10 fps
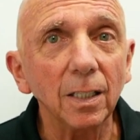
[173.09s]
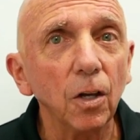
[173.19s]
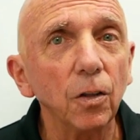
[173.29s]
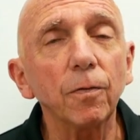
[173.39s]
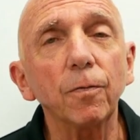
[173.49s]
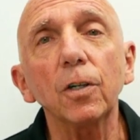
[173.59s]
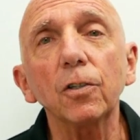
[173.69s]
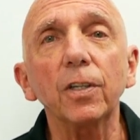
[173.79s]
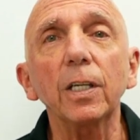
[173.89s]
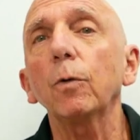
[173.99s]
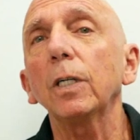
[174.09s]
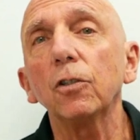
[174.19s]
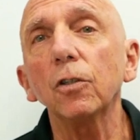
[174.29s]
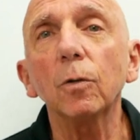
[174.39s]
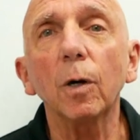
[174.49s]
The first thing we
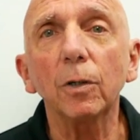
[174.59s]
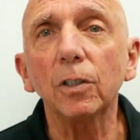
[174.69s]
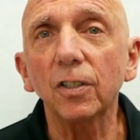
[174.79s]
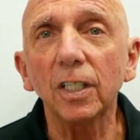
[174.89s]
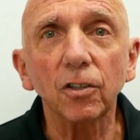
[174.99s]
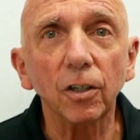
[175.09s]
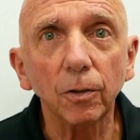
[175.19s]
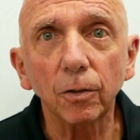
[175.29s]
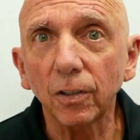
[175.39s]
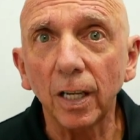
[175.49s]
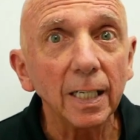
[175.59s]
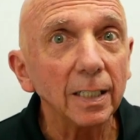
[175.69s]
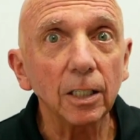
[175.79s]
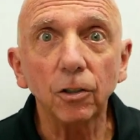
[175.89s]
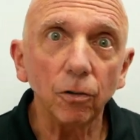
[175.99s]
do when we see each other is,
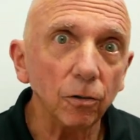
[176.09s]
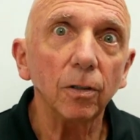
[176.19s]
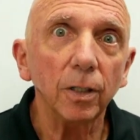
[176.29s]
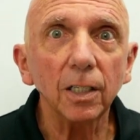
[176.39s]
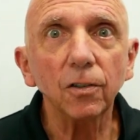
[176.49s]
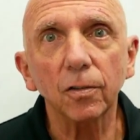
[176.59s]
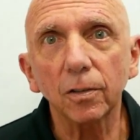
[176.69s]
did you do this?